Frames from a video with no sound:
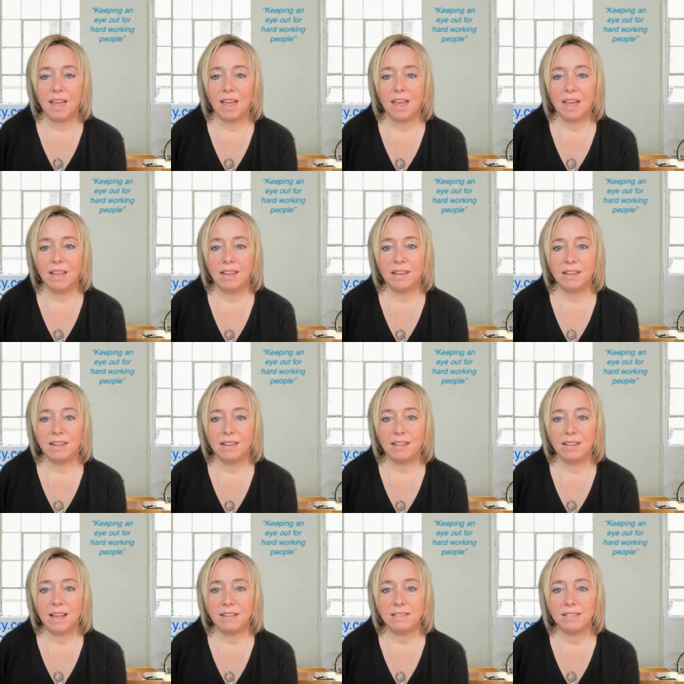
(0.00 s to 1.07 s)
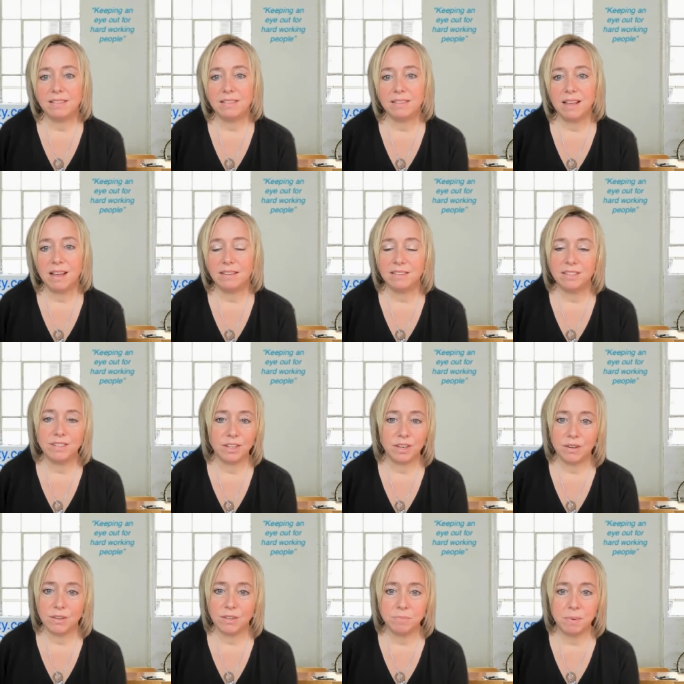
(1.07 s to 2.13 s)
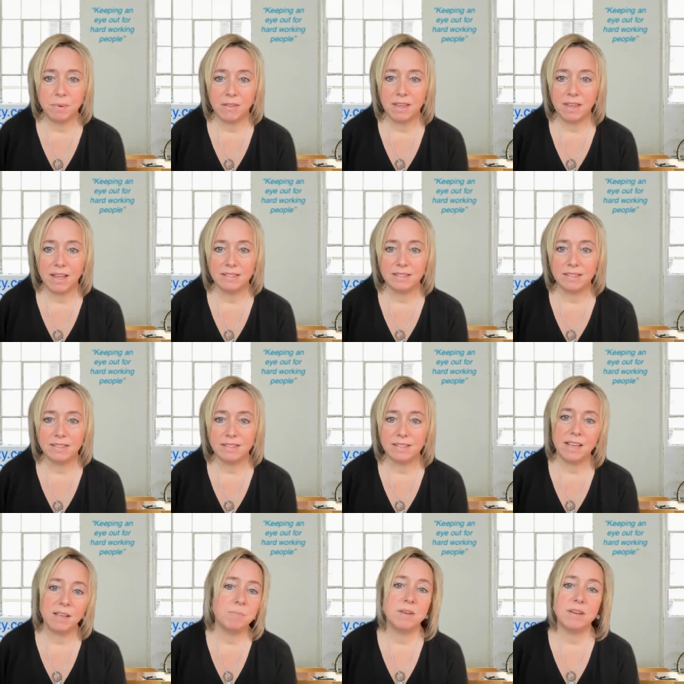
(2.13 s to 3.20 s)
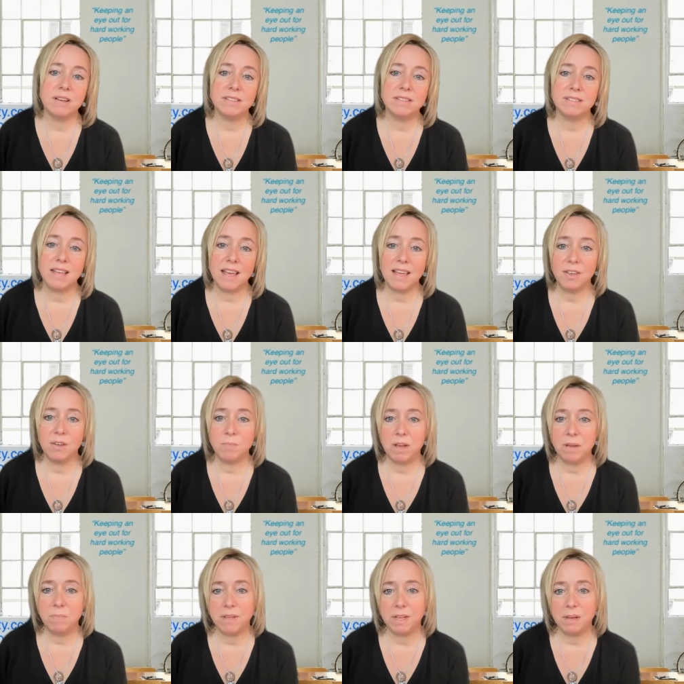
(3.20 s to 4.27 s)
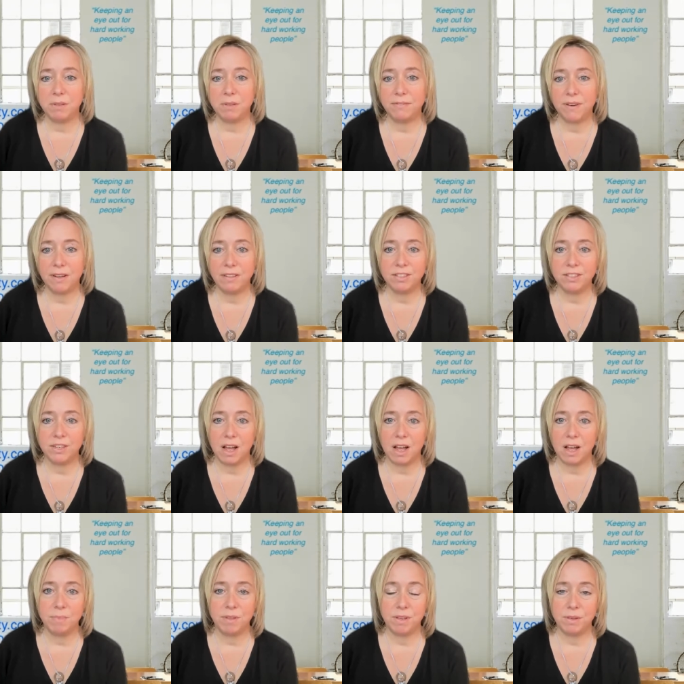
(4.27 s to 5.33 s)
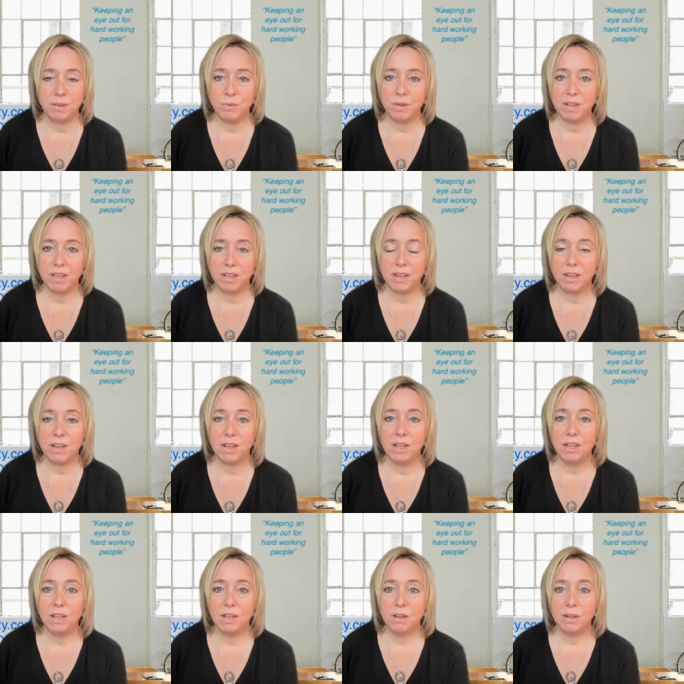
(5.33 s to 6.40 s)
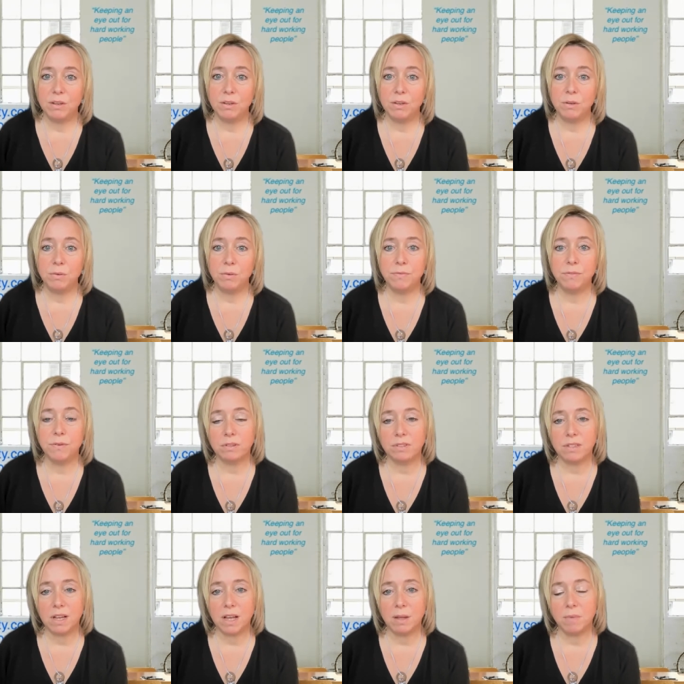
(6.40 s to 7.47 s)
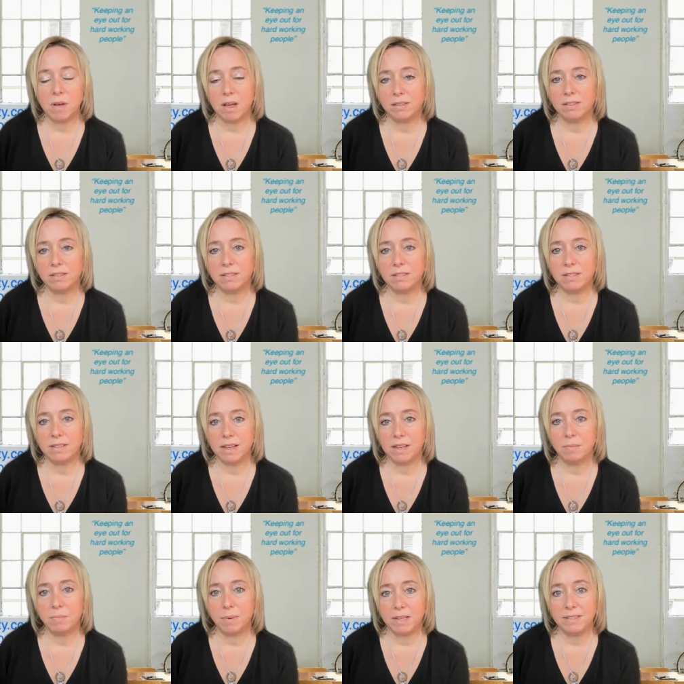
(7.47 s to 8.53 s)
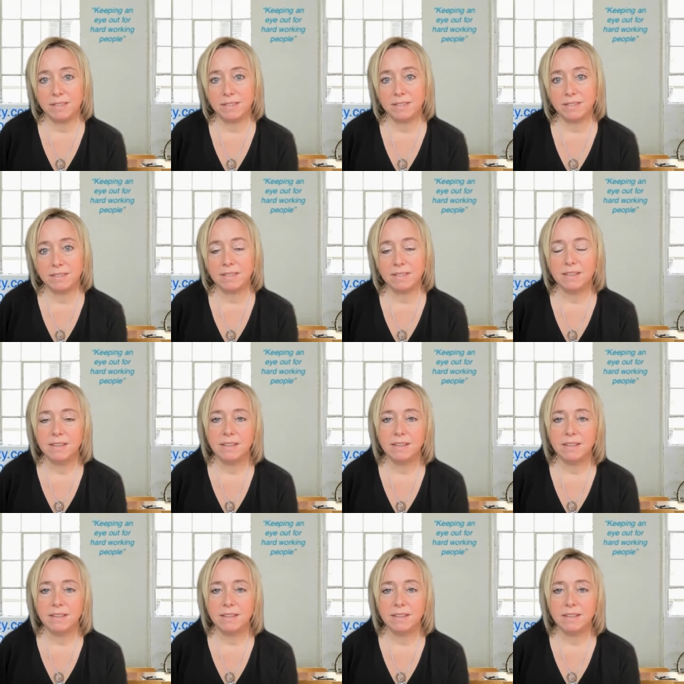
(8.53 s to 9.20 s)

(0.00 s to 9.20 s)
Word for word: And that's not discouraged by the SSA because, hey, you might be able to find a job that you can do full time on a sustained basis.